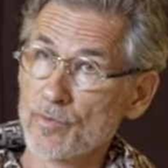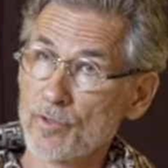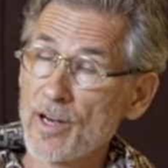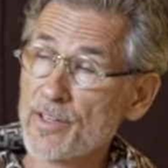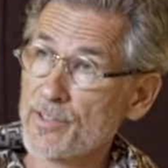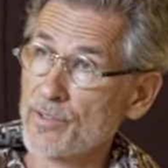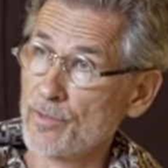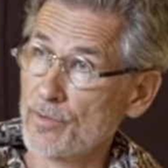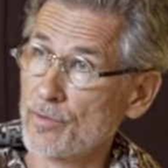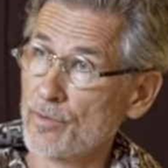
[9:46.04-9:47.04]
Christ.
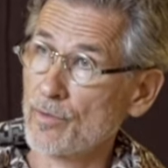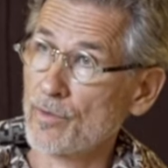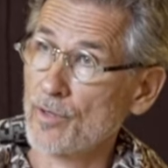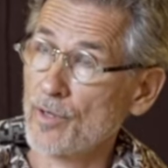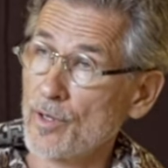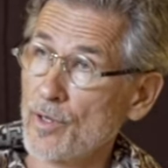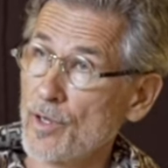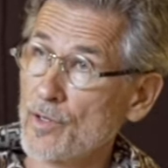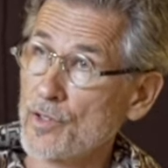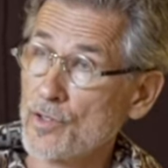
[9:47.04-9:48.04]

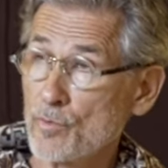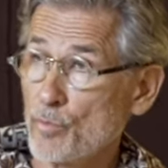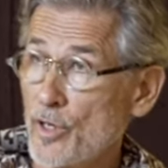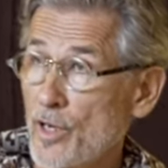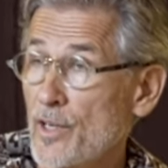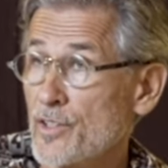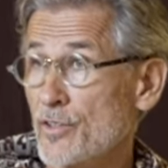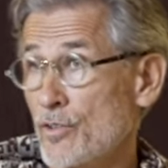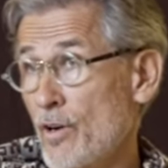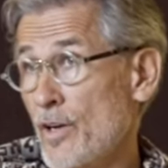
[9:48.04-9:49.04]
And she simply
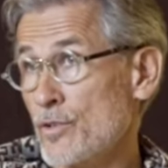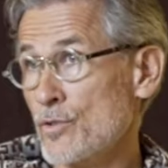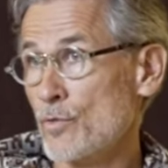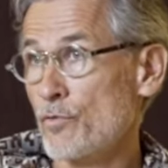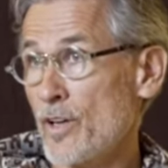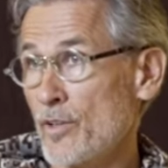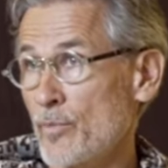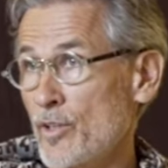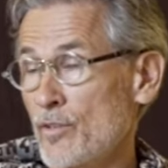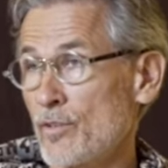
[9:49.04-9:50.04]
asked Christ to father me,